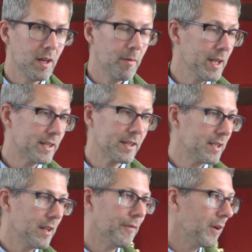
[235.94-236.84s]
I mean, this
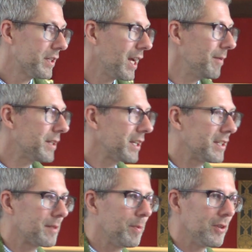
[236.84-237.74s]
isn't the first time that
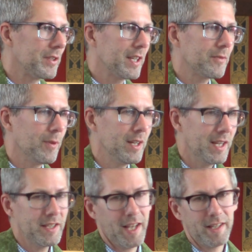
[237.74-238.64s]
Jesus pulls this one.
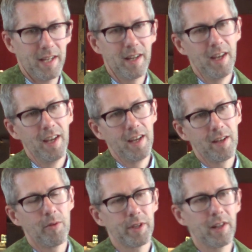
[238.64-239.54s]
He says it,
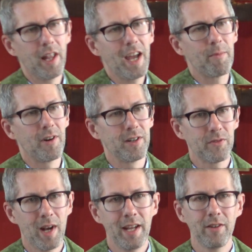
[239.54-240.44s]
with the laborers, right?